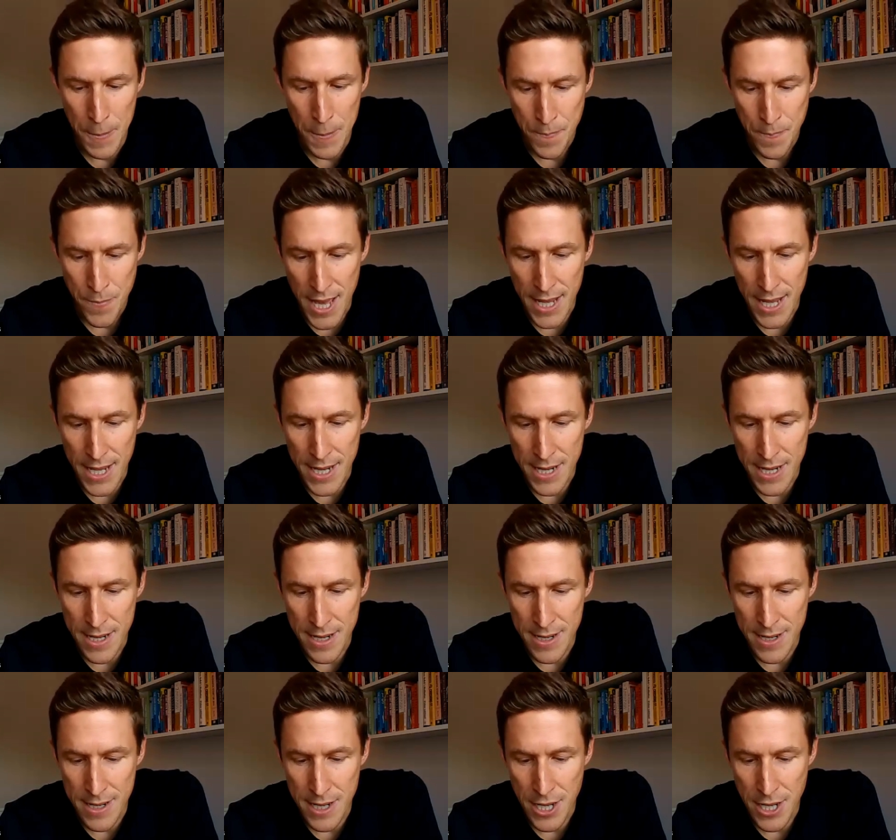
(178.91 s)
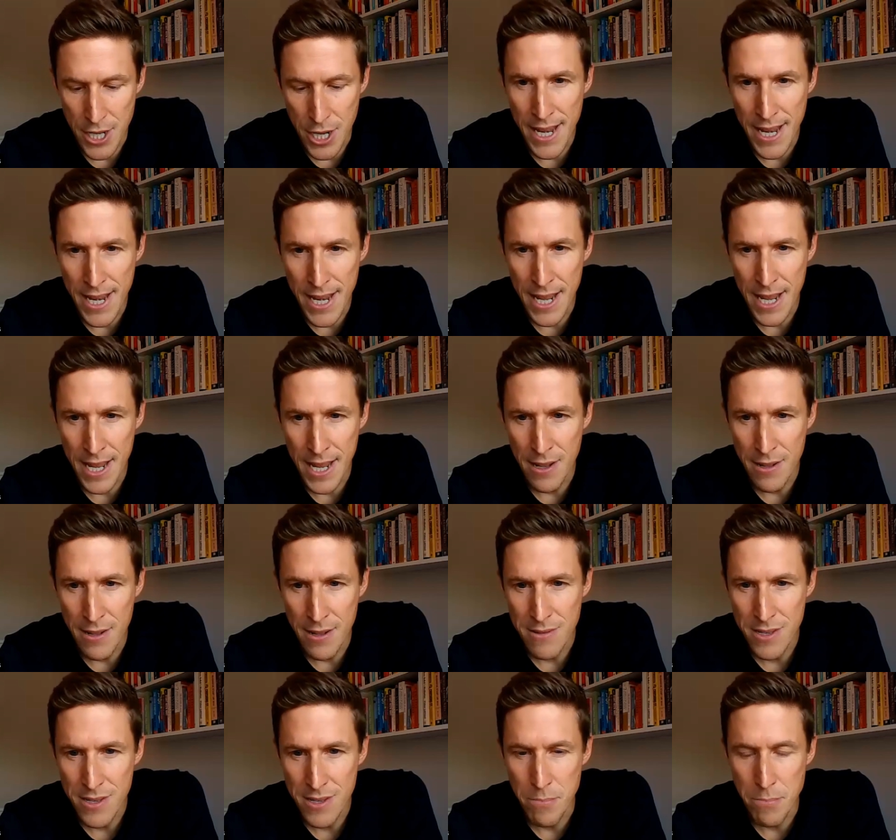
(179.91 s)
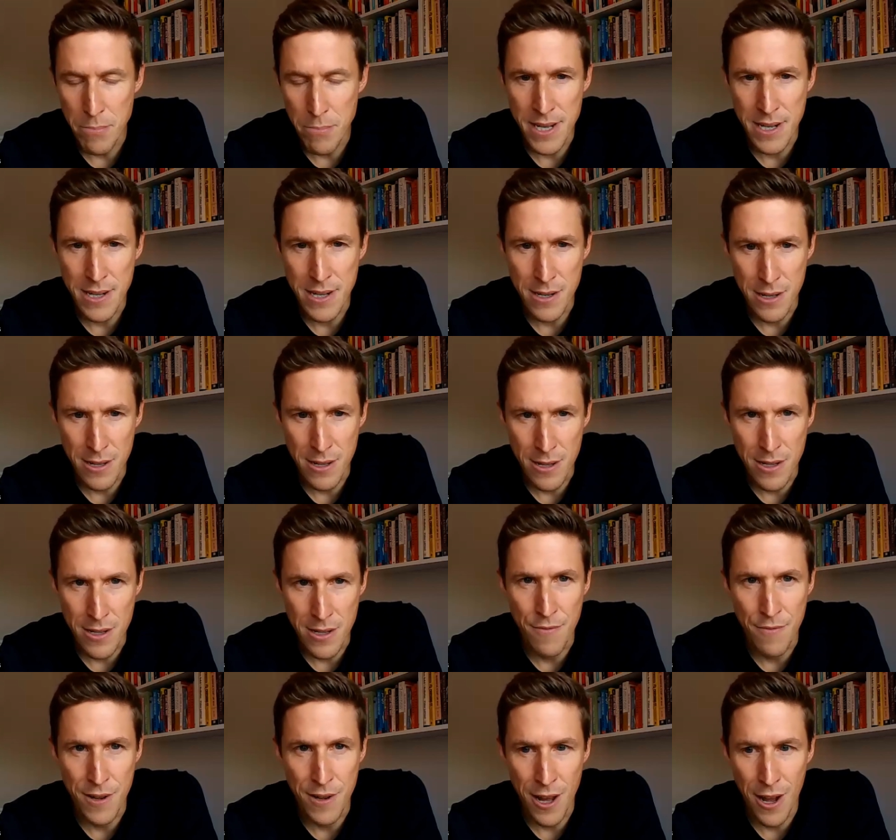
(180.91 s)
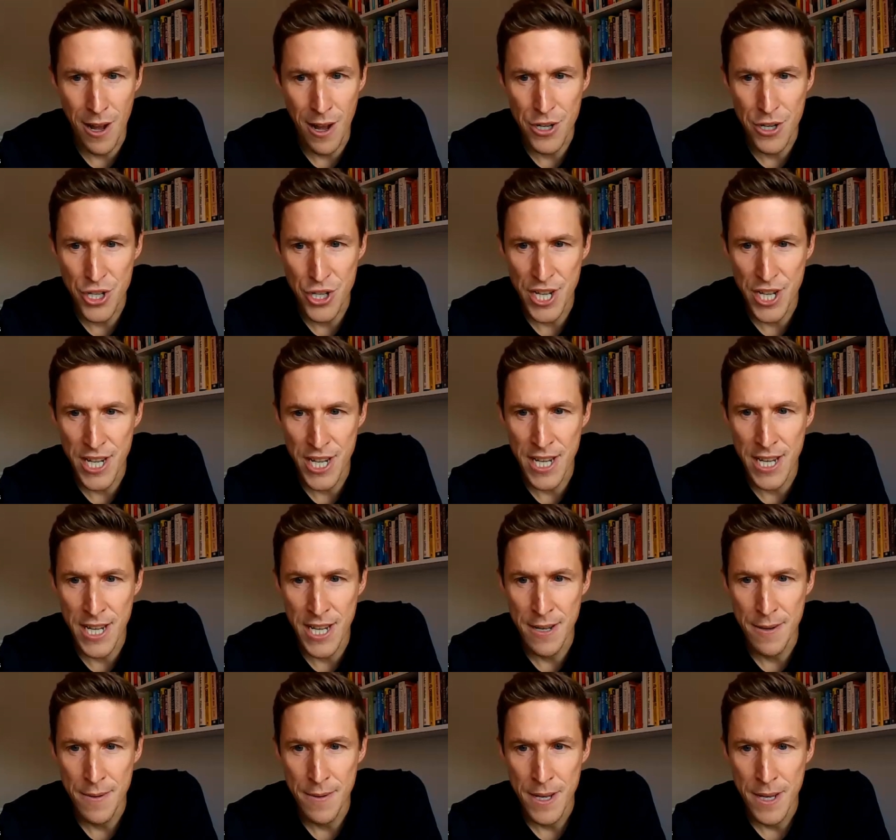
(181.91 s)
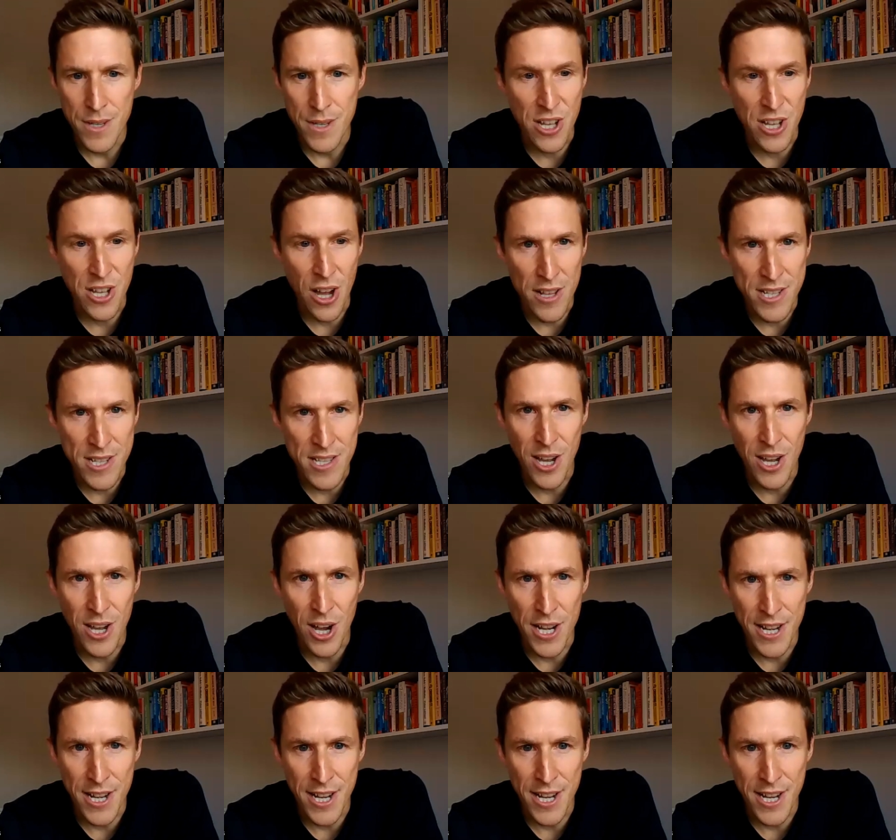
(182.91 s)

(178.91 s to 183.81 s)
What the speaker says: Then beginning to middle of last year, it started